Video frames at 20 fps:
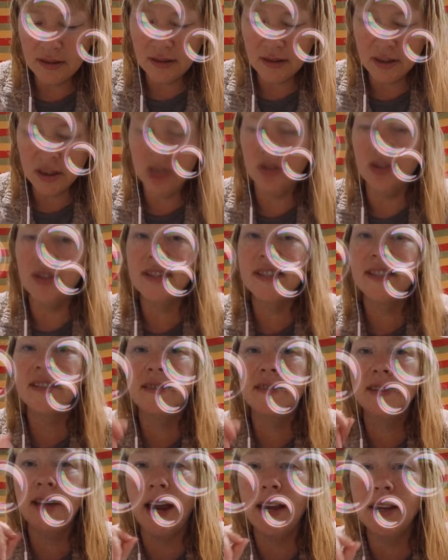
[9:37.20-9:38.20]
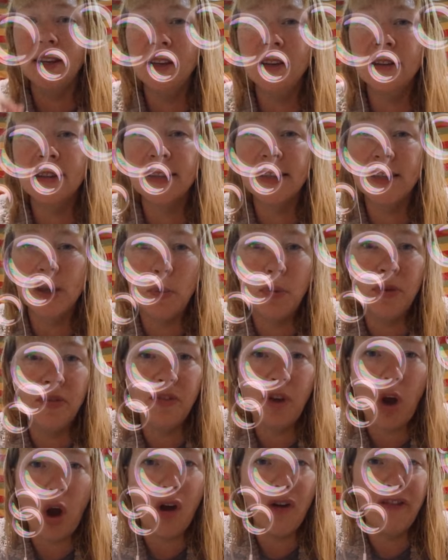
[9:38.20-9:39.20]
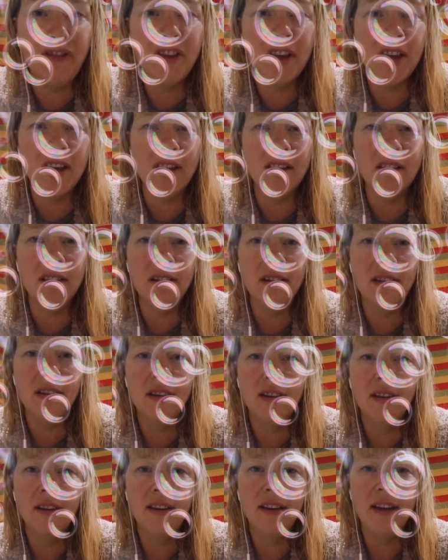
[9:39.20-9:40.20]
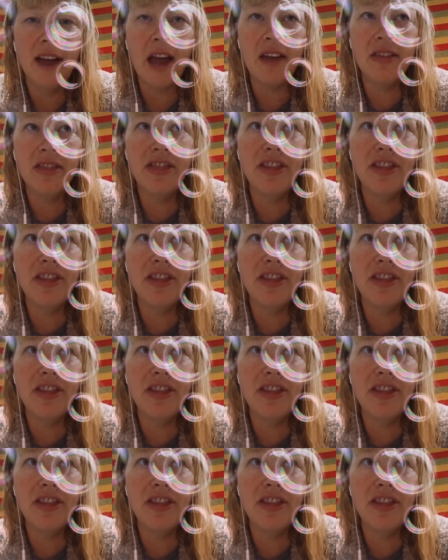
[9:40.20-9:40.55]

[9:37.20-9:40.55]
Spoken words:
you know, taking a sip of coffee and